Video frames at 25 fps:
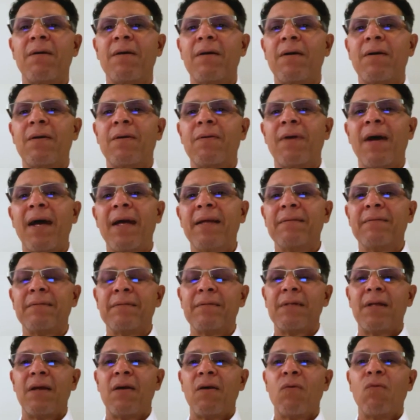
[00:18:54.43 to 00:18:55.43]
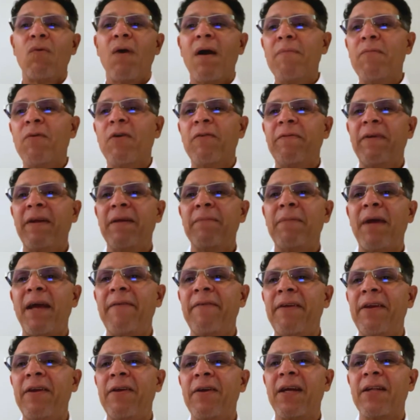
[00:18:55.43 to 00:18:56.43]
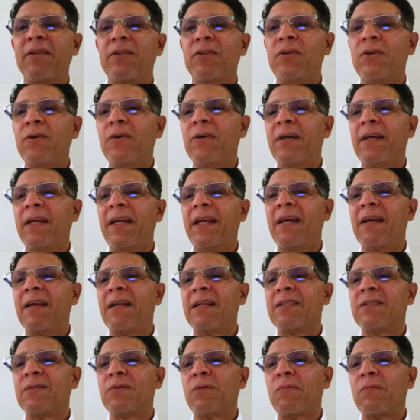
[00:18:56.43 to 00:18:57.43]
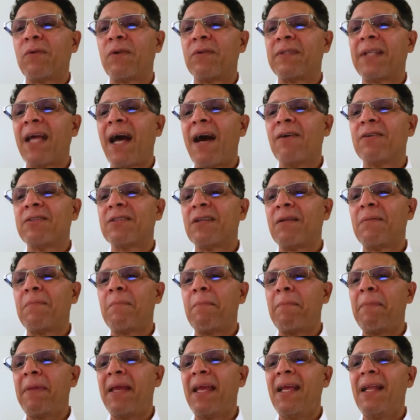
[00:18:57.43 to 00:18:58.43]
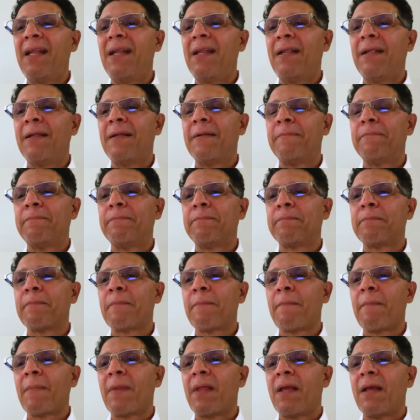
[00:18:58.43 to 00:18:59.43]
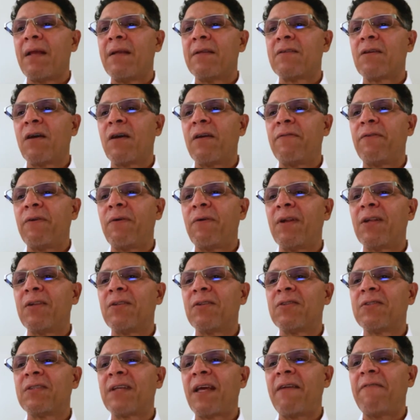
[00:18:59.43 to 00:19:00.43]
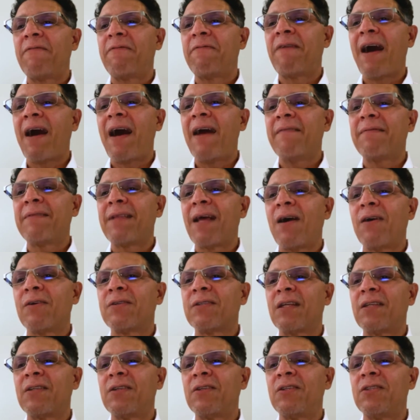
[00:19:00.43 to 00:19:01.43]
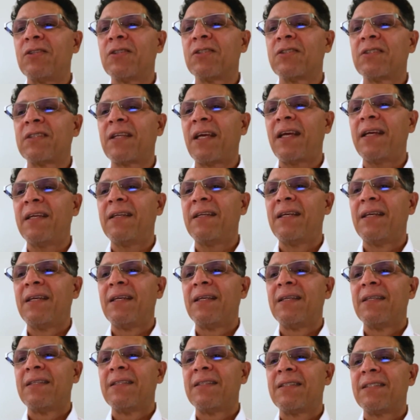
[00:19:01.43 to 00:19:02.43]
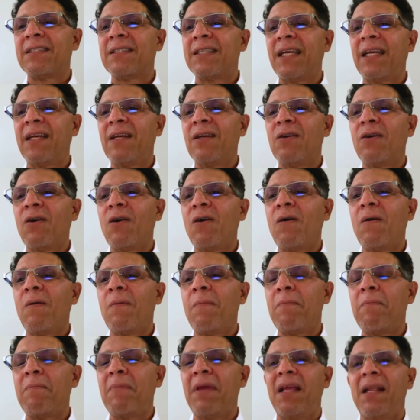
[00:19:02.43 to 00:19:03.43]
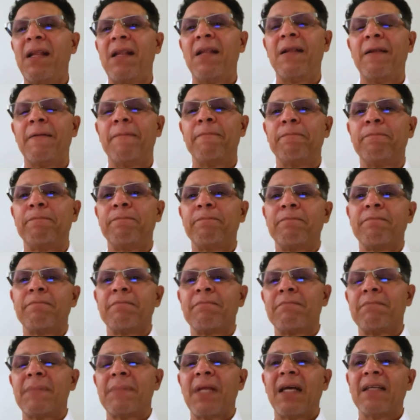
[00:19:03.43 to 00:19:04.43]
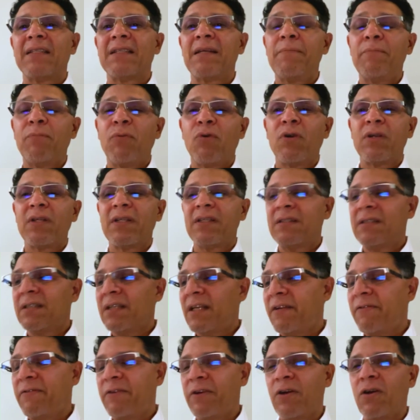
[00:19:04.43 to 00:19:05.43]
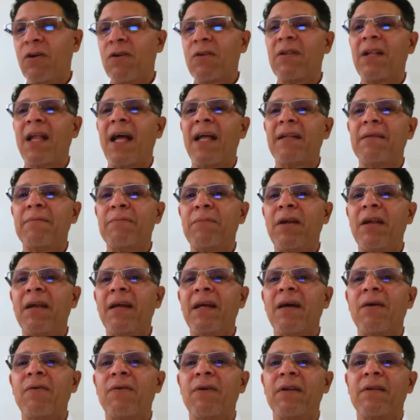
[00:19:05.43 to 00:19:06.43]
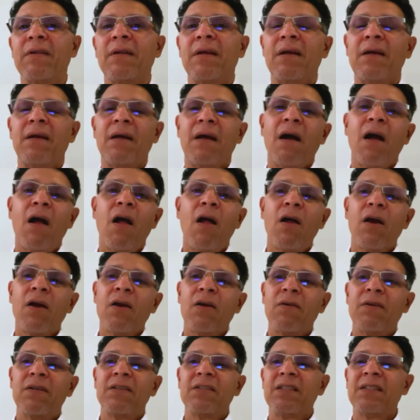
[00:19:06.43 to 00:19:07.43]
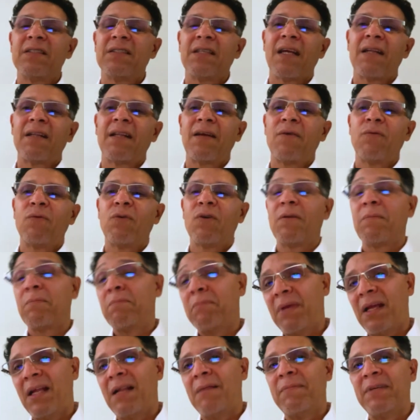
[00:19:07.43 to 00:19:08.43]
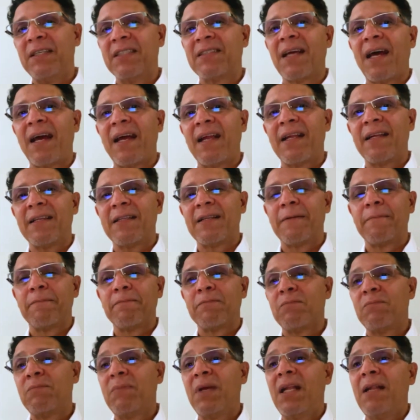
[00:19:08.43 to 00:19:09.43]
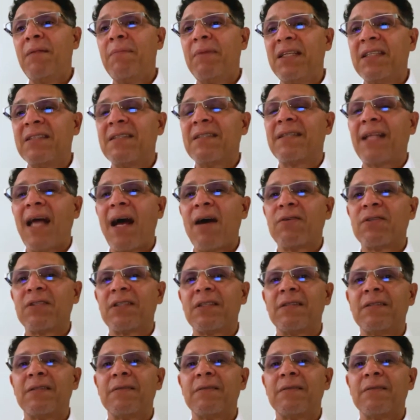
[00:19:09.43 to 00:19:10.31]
All right. One more thing maybe you can do here is number 1,000, 1000. So if you to say 5,000, you just say 5,000. That's important if you go to Latin America, where all currencies have the word mil beside it. Mil means 1,000.